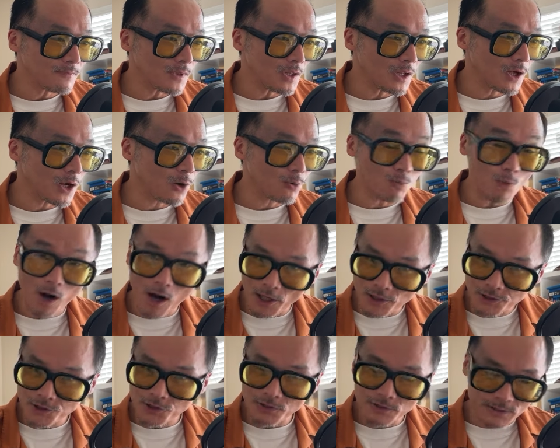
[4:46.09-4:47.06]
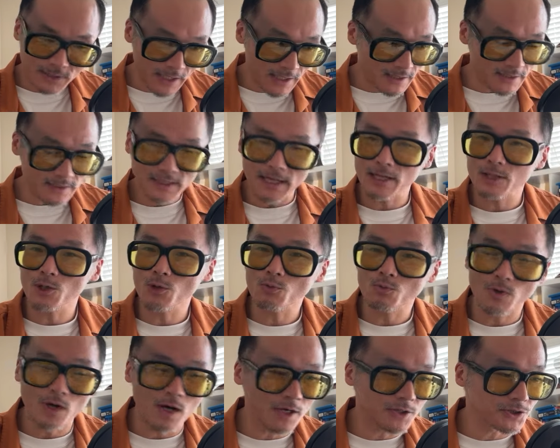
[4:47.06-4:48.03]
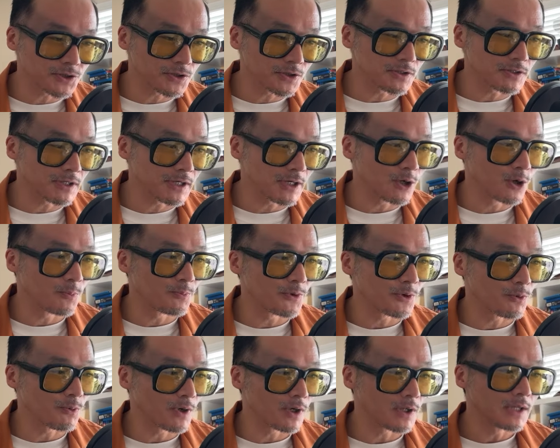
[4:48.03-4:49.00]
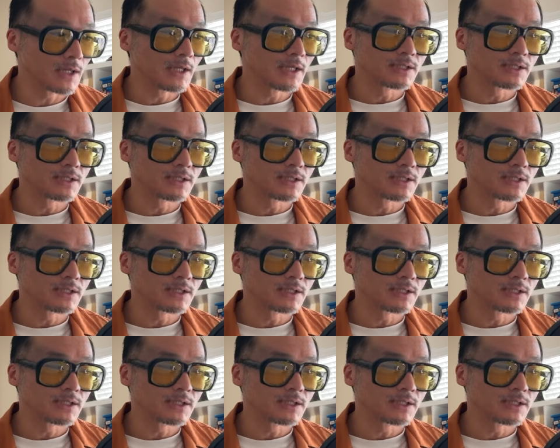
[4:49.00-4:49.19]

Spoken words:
Roger, Danny's, hello, Roger. I hope you're well.